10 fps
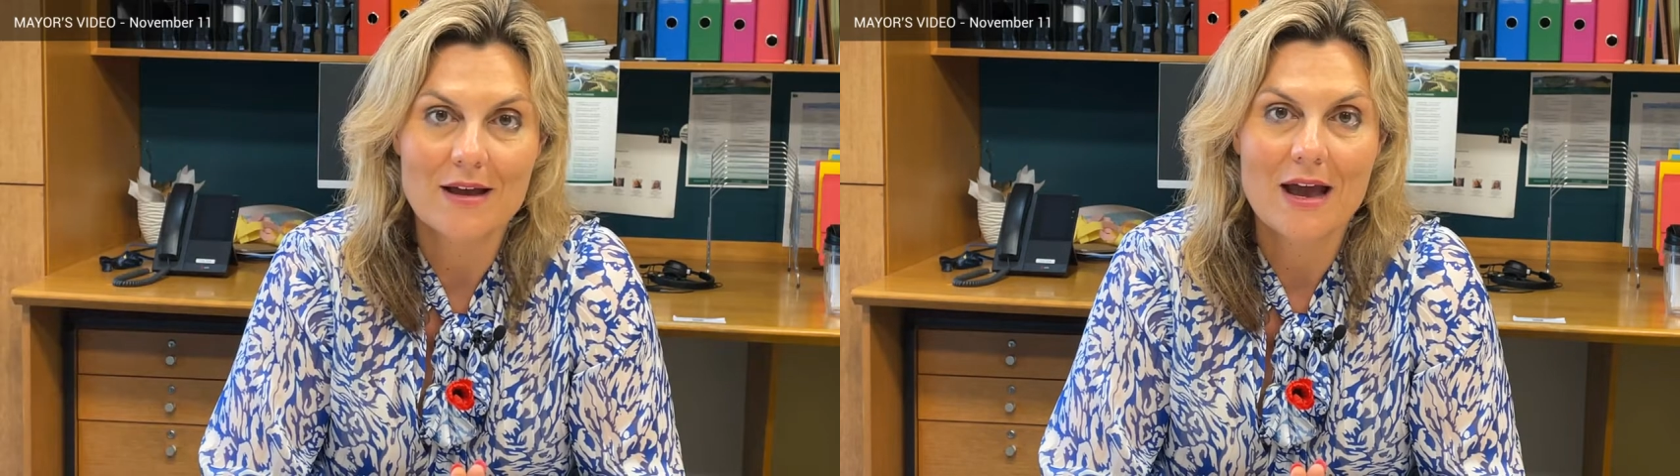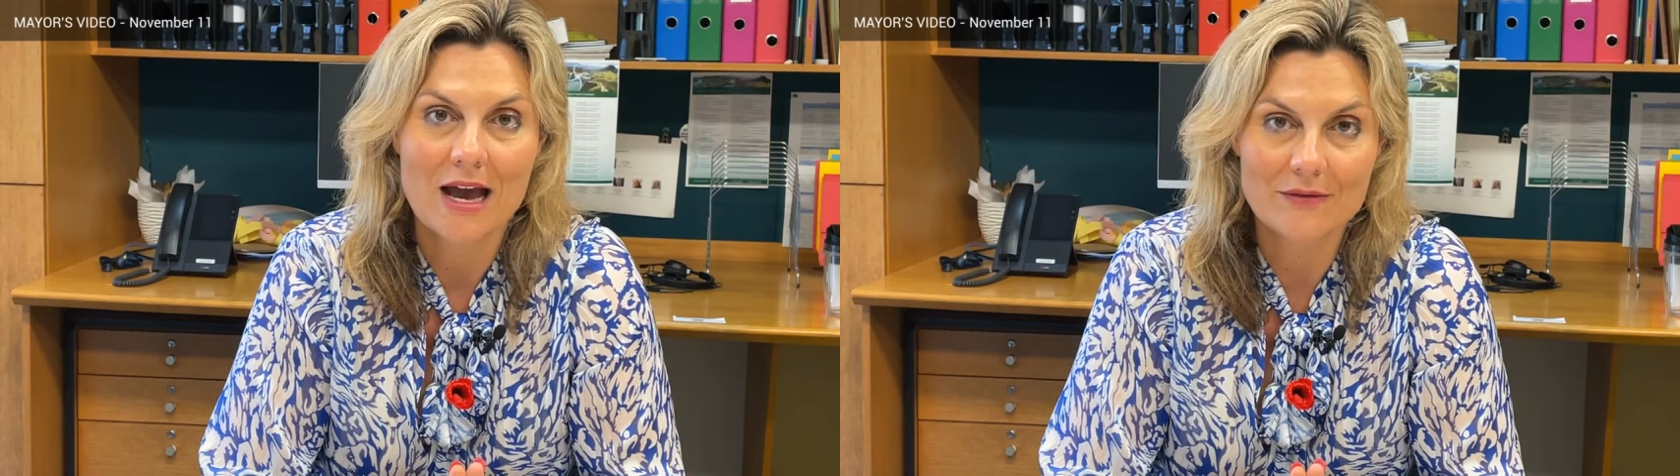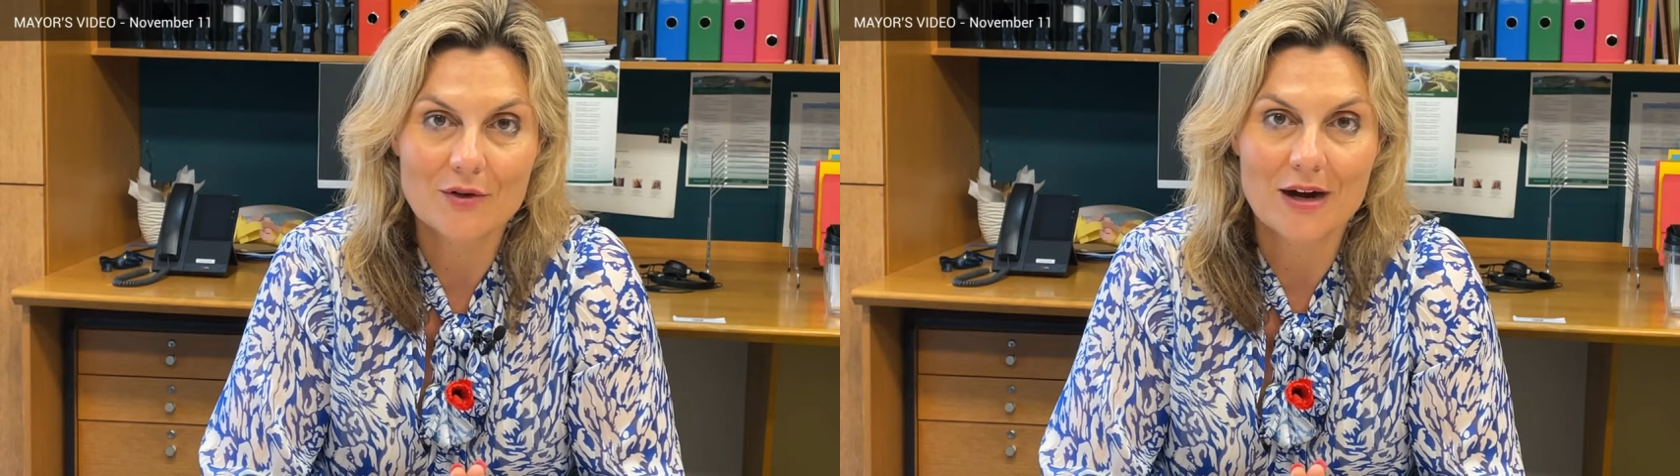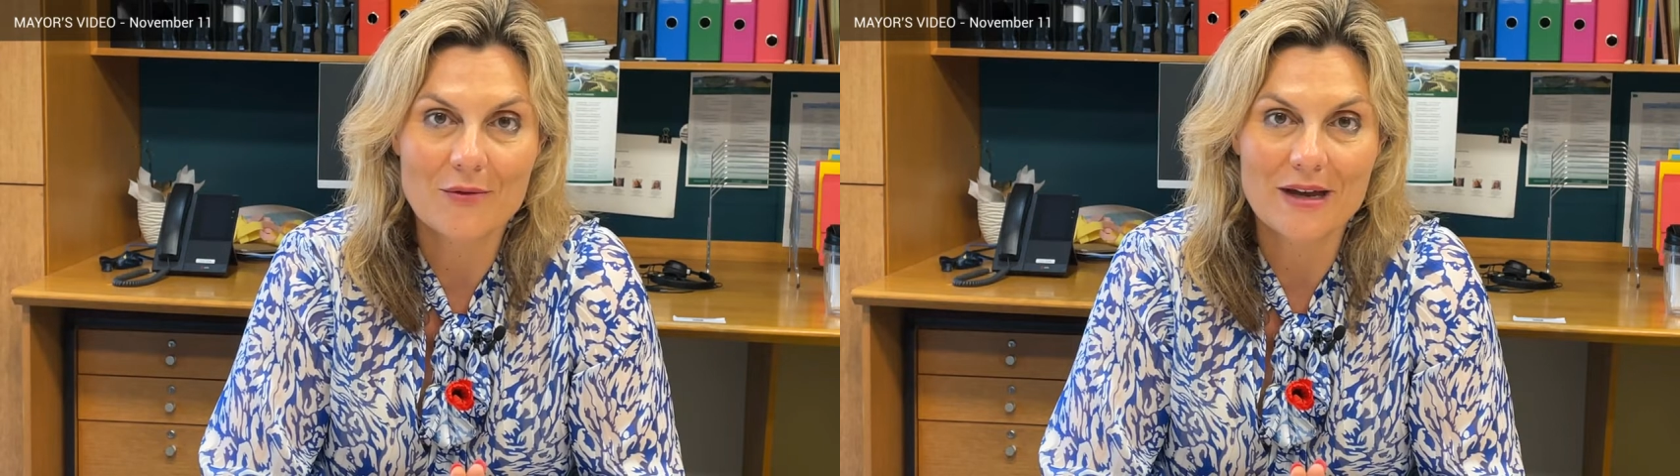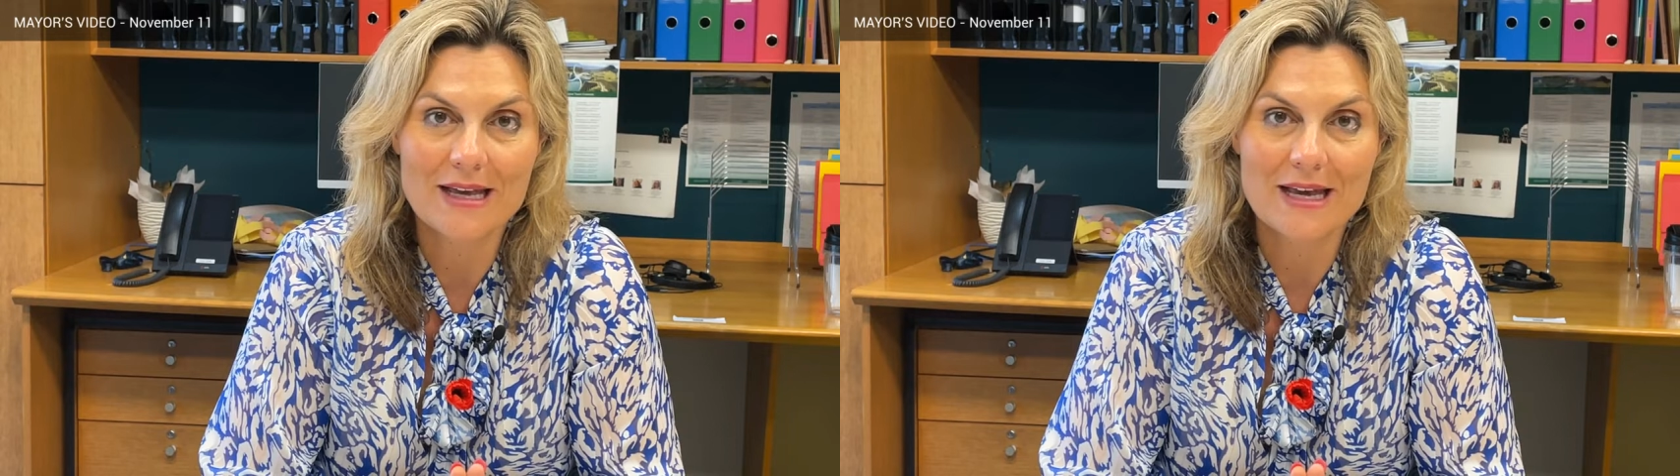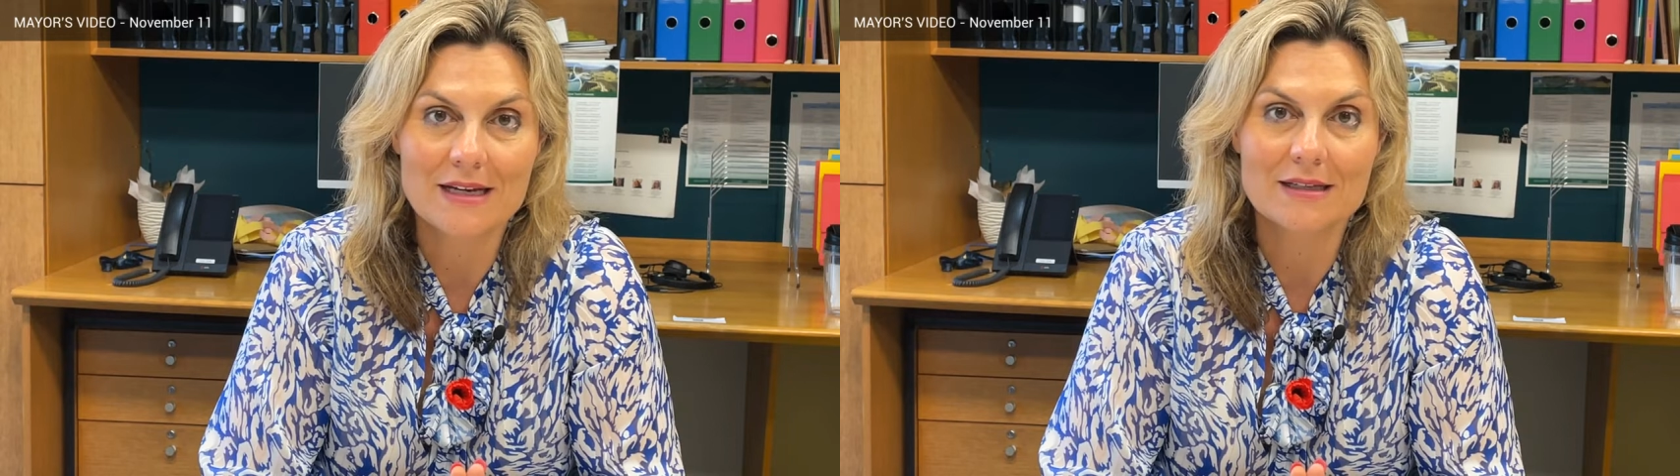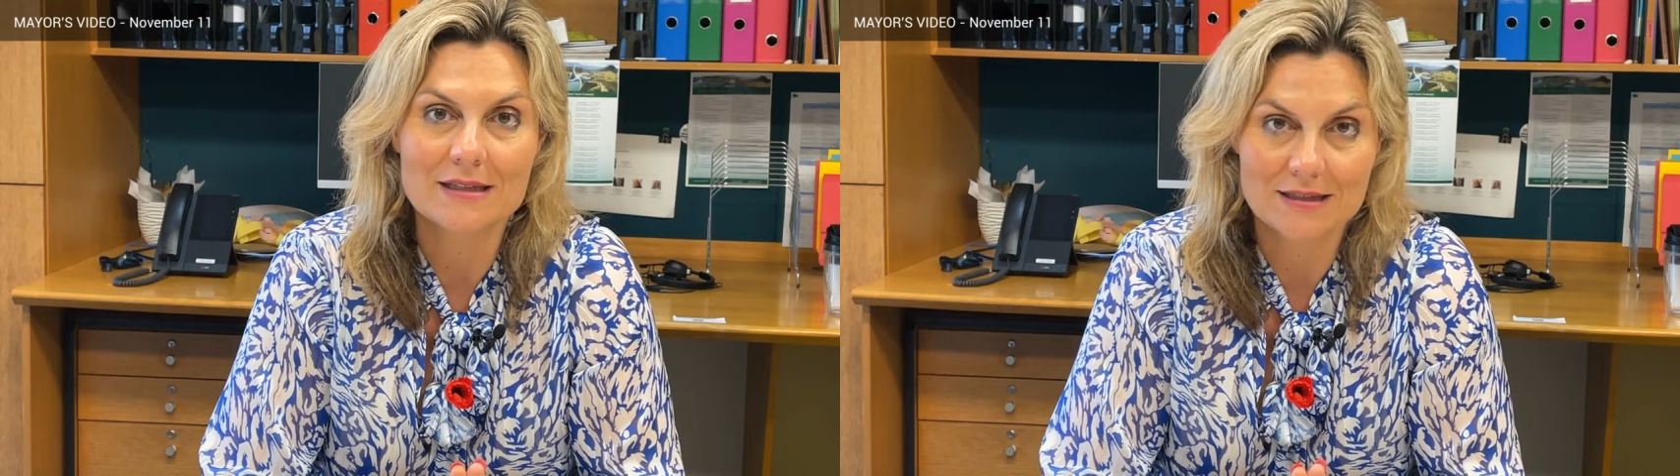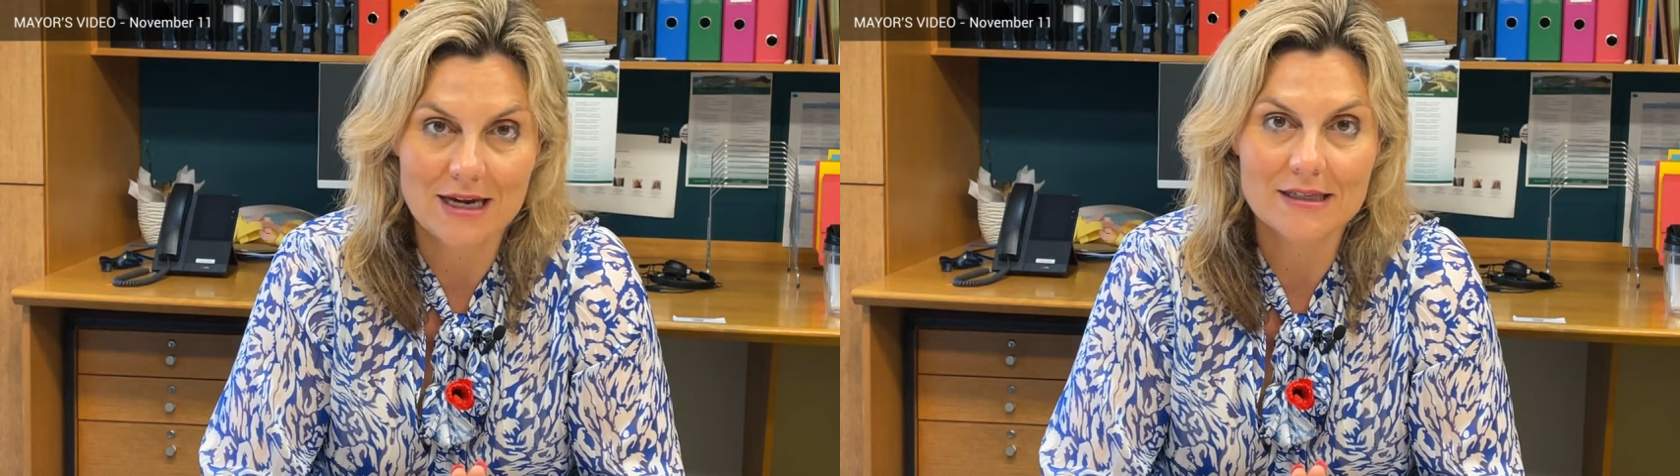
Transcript: have a great weekend, stay